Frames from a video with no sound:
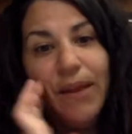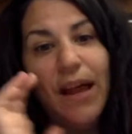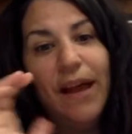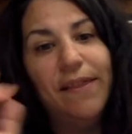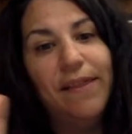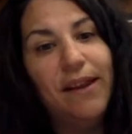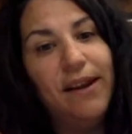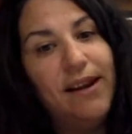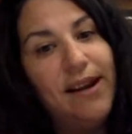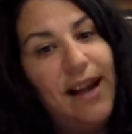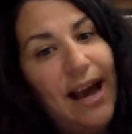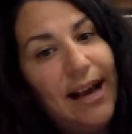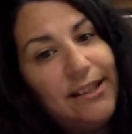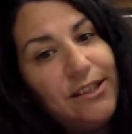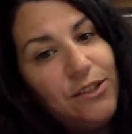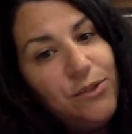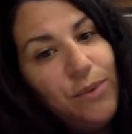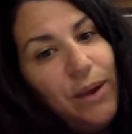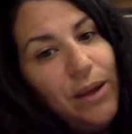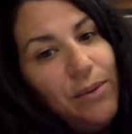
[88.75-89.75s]
And the
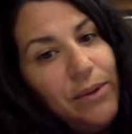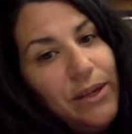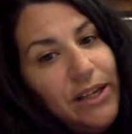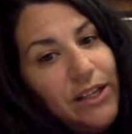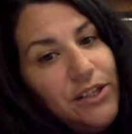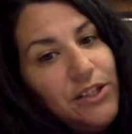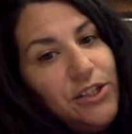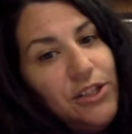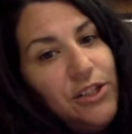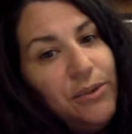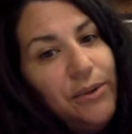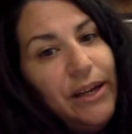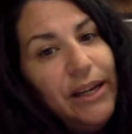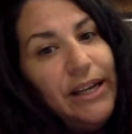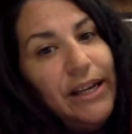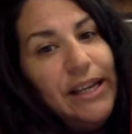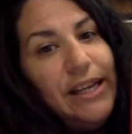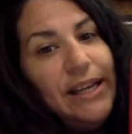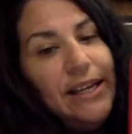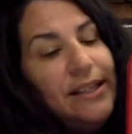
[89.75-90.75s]
next way we can do
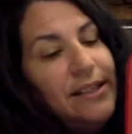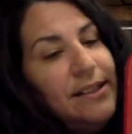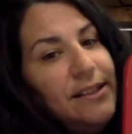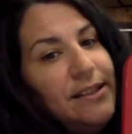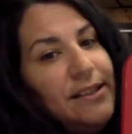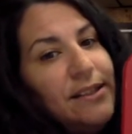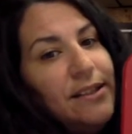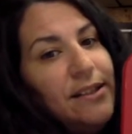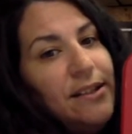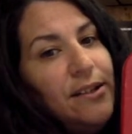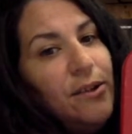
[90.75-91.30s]
it is,